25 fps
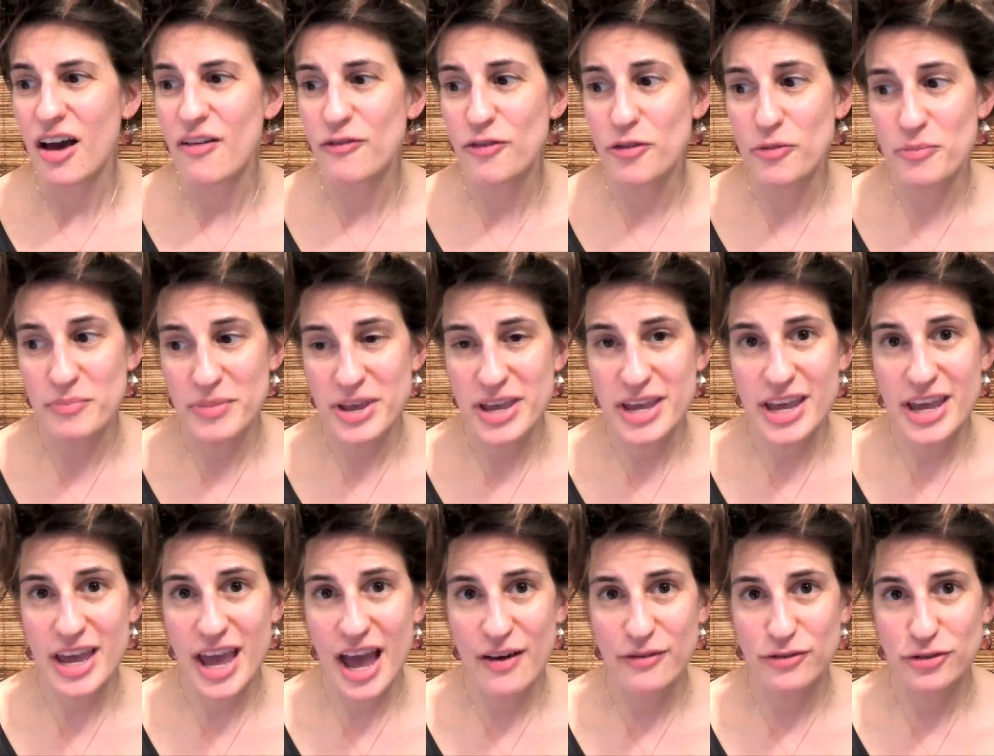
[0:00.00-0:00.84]
For
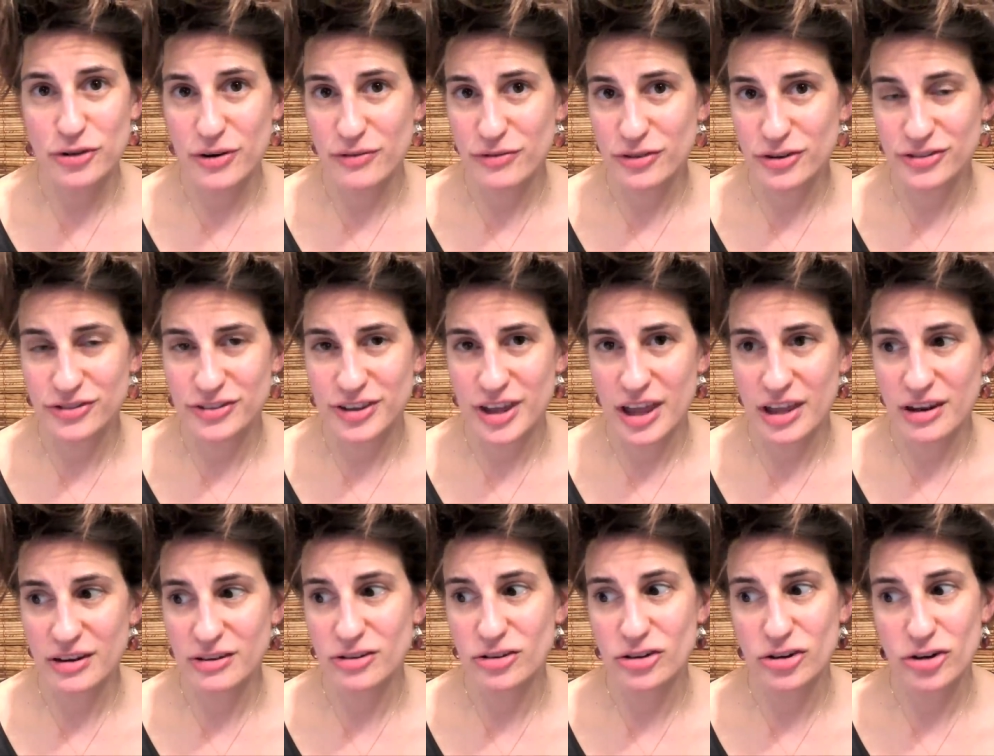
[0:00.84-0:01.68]
me, after every
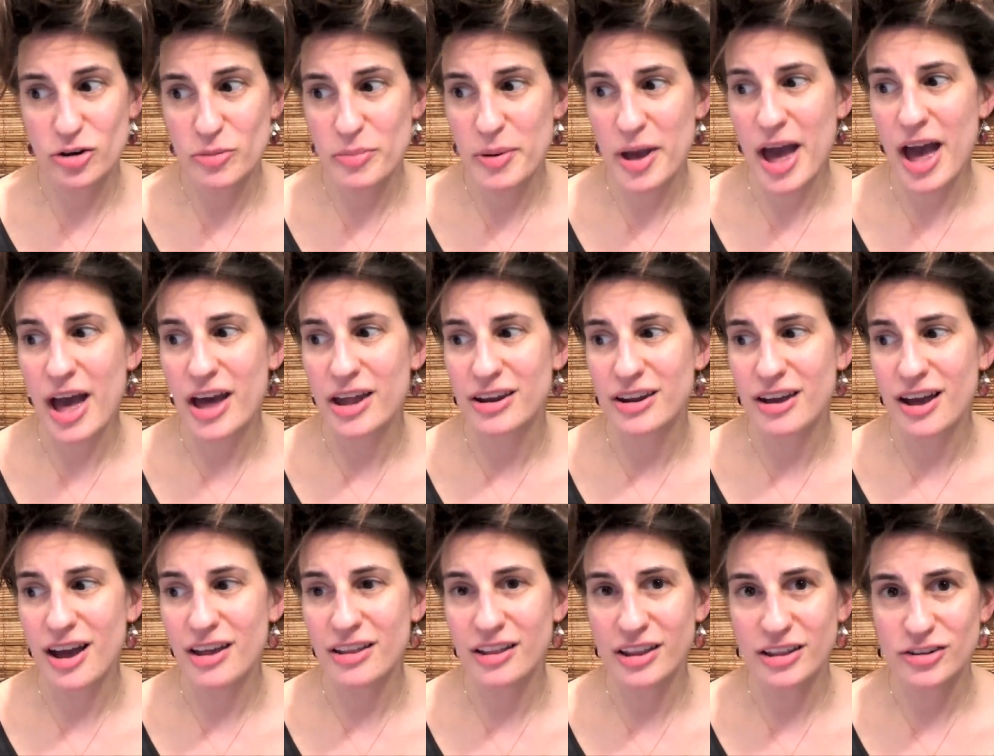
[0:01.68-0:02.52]
set, good or
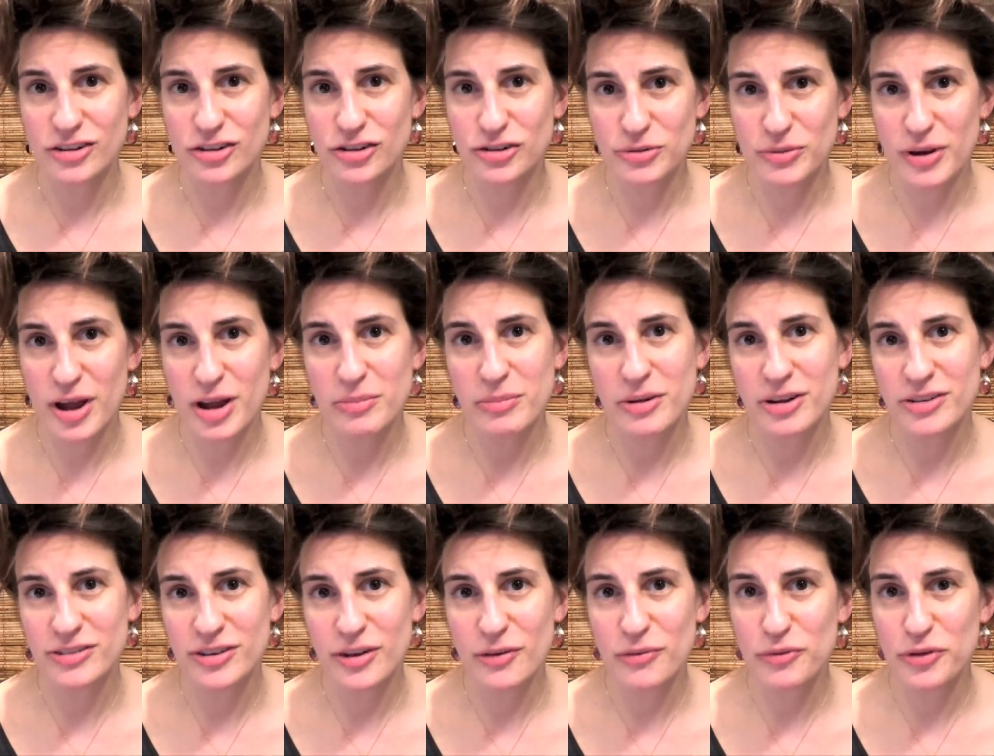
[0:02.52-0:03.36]
bad, I like to surround
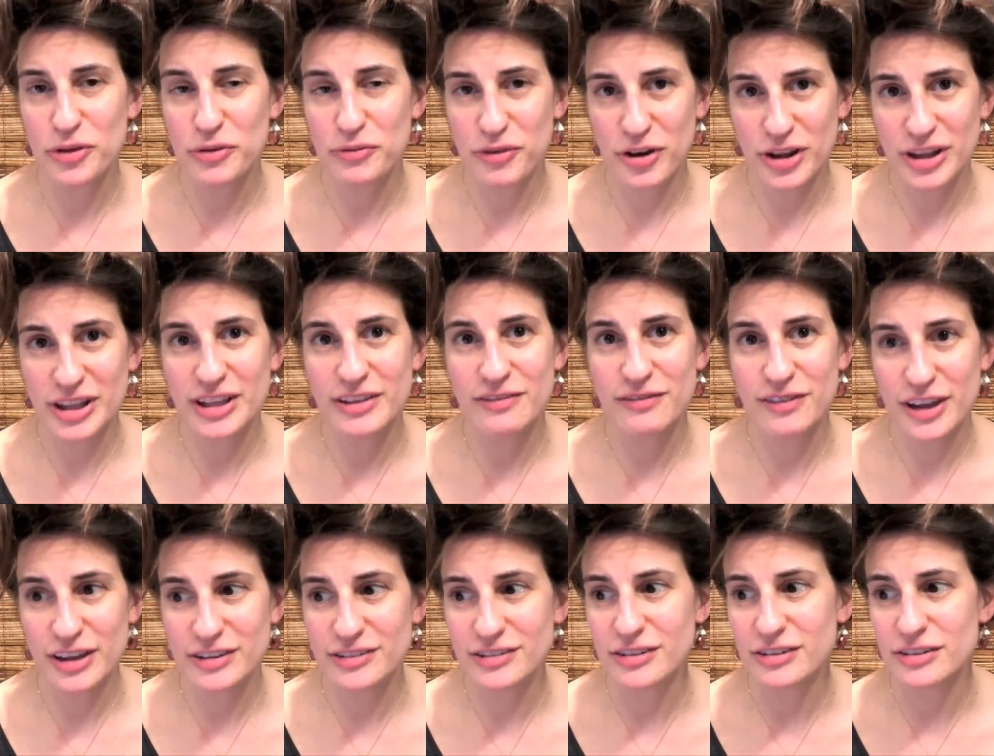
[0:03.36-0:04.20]
myself with friendly
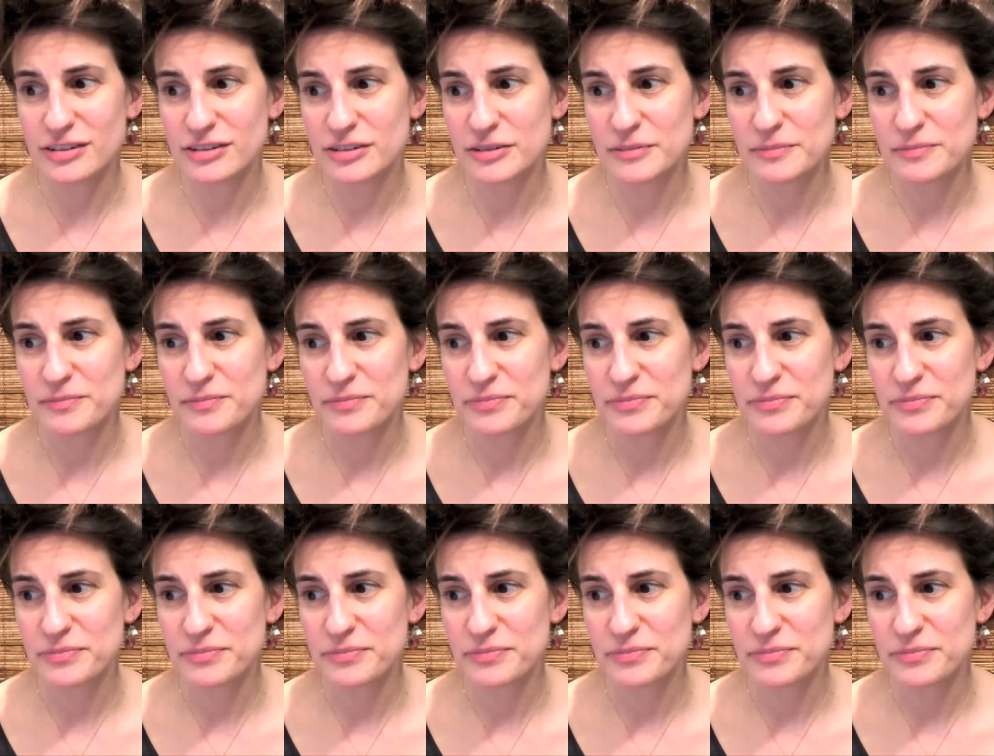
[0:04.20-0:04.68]
faces.